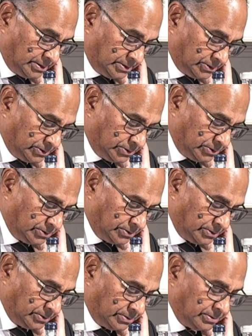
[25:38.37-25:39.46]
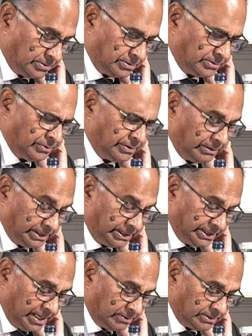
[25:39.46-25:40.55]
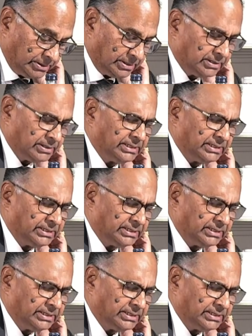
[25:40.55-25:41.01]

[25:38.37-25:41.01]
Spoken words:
So without any doubt,